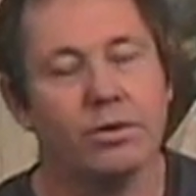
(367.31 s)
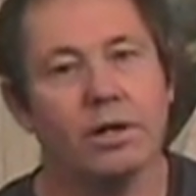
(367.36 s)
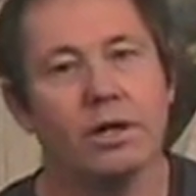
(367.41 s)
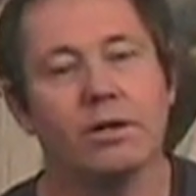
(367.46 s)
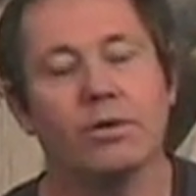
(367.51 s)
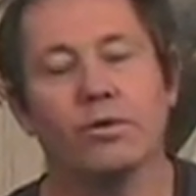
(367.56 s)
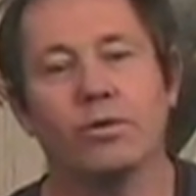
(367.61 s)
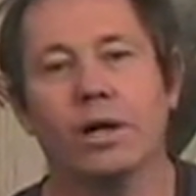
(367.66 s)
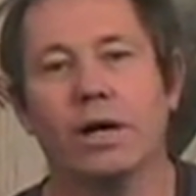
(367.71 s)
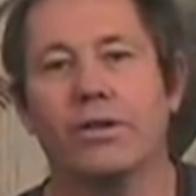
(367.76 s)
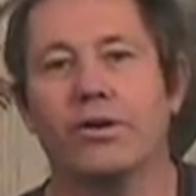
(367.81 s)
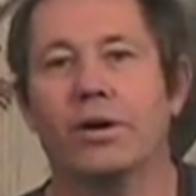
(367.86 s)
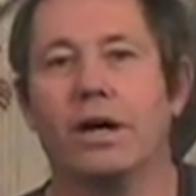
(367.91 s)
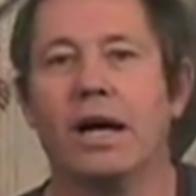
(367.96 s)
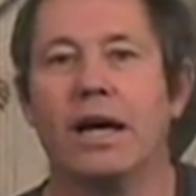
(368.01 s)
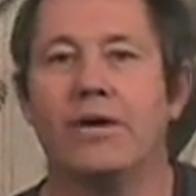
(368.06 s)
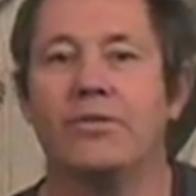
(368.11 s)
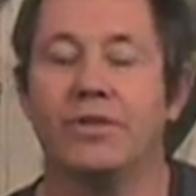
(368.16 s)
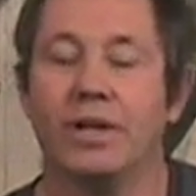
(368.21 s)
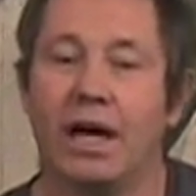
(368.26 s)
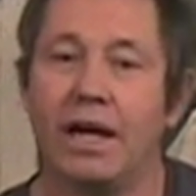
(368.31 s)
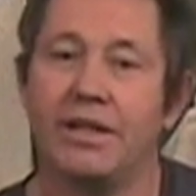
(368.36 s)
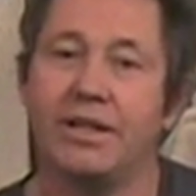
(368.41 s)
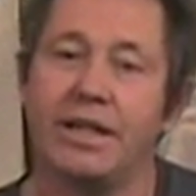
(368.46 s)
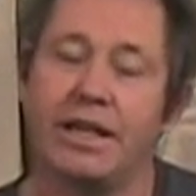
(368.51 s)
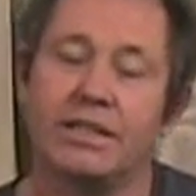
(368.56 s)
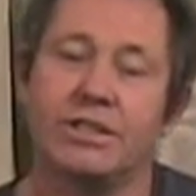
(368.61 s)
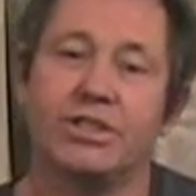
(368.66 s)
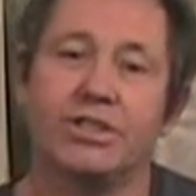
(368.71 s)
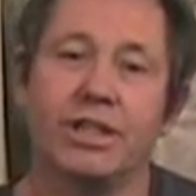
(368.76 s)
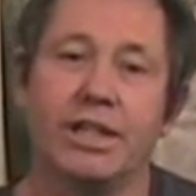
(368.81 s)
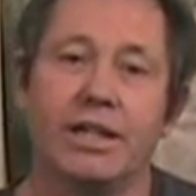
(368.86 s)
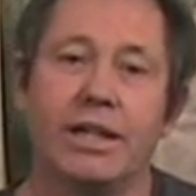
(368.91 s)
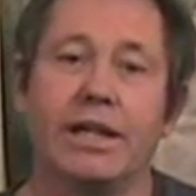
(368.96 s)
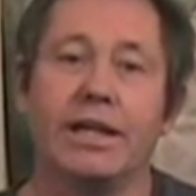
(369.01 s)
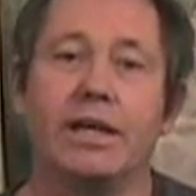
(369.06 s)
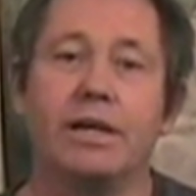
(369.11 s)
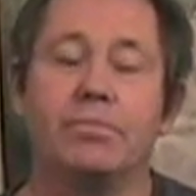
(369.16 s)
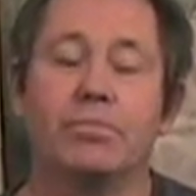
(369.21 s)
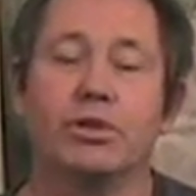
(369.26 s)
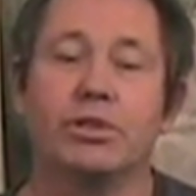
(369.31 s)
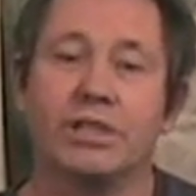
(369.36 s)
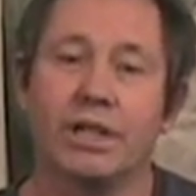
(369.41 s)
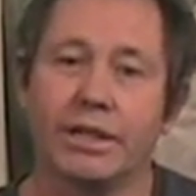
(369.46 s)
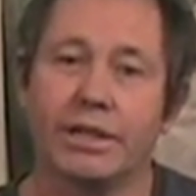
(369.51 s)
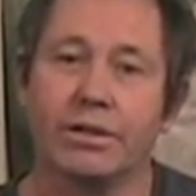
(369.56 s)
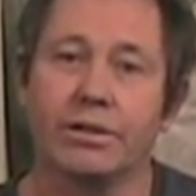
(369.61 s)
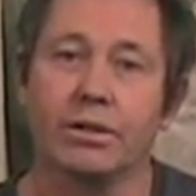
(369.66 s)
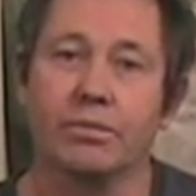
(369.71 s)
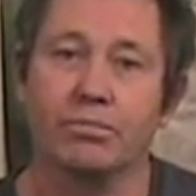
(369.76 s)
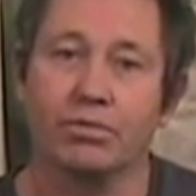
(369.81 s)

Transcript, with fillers: or rather, I have not yet seen any particular